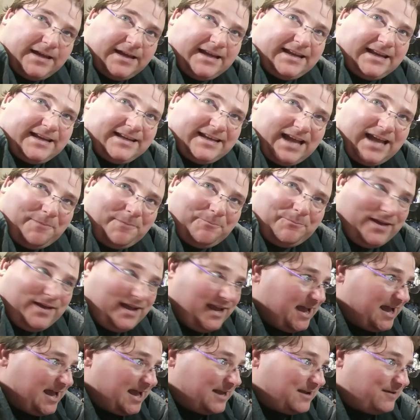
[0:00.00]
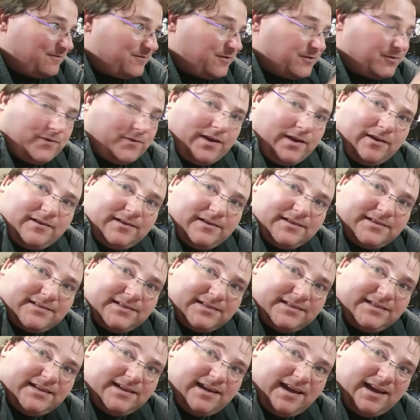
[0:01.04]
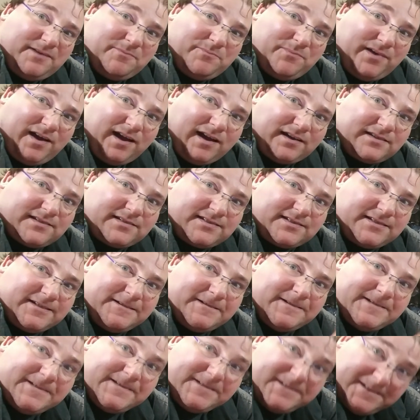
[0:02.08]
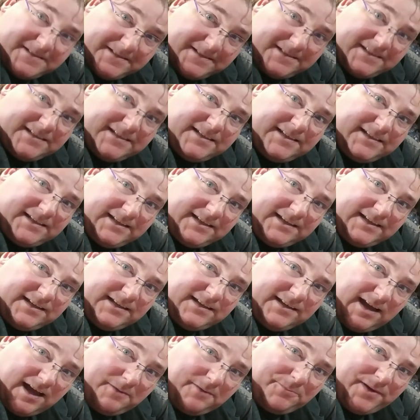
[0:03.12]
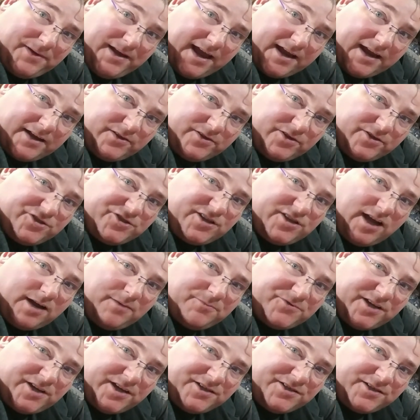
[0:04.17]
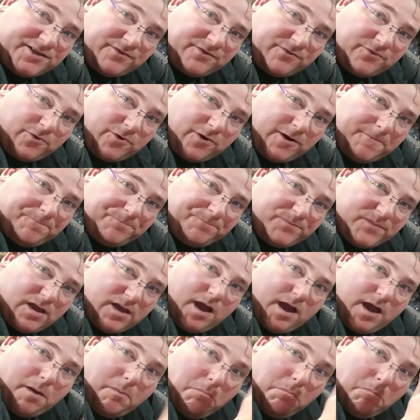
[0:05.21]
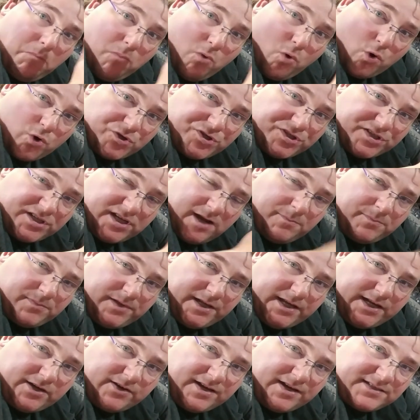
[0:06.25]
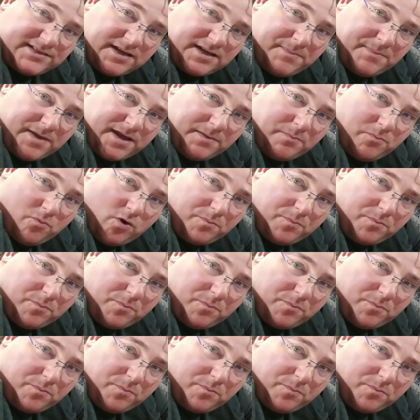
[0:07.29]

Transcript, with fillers: not bad for three hundred sixty-nine bucks. Not bad. Good job, J G Aurora. More to come later as I make more